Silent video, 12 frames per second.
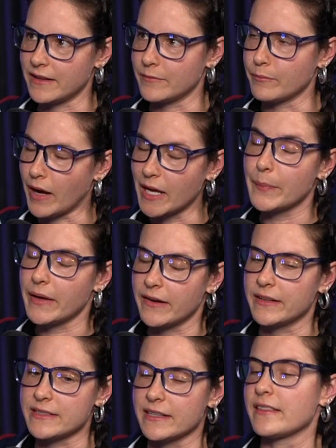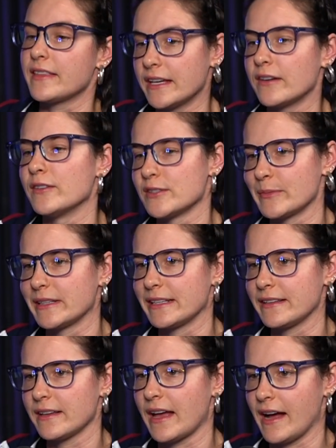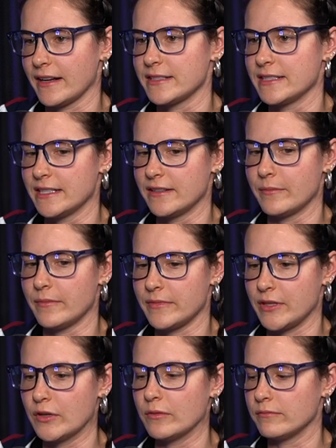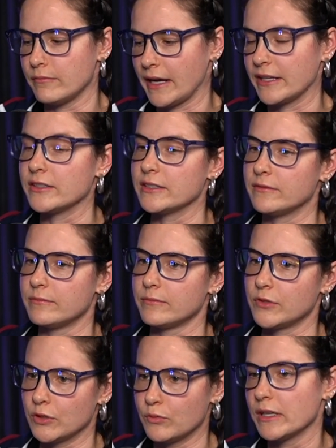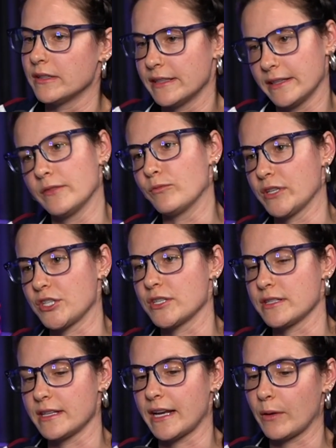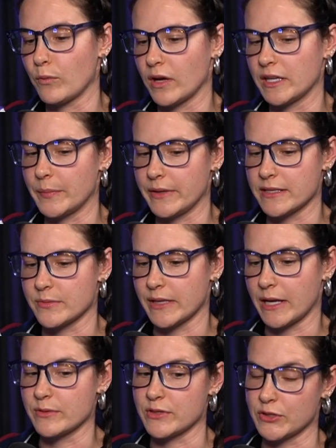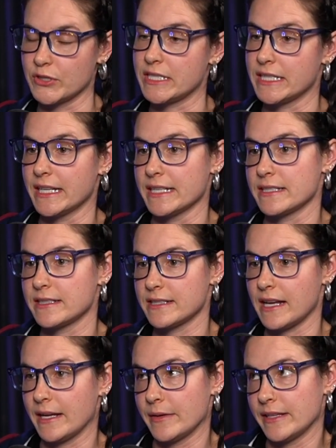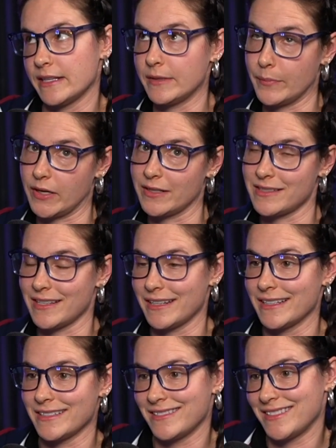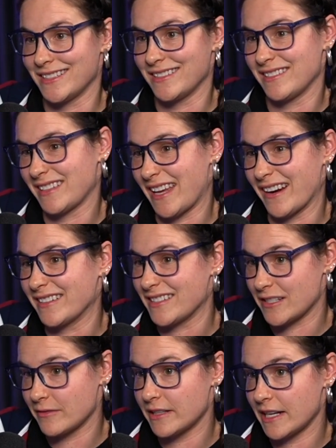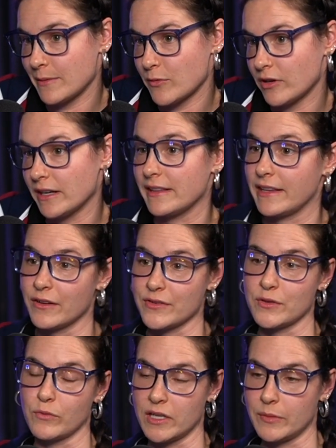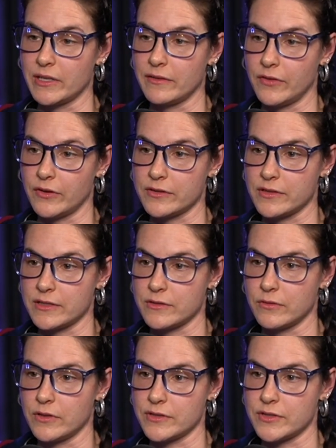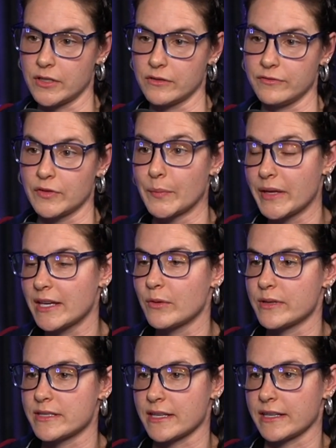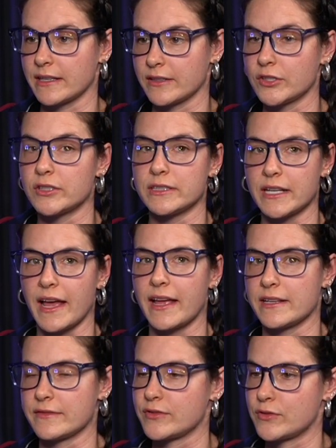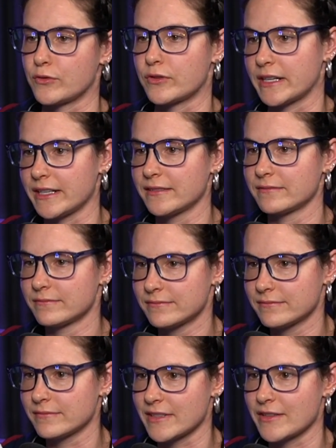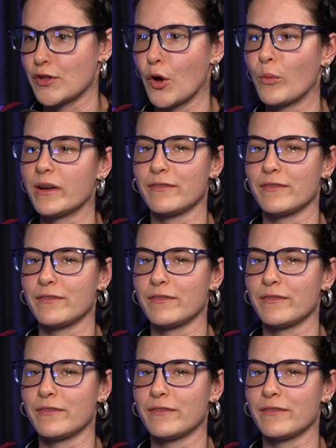my parents, I think, ultimately acted in you know my good goodwill and wishes that I wanted because when I was 13 I I in part said I didn't care to do it anymore and they mm-hmm. also wanted me to focus on school. So for me it was like a good end of story. Yeah. No one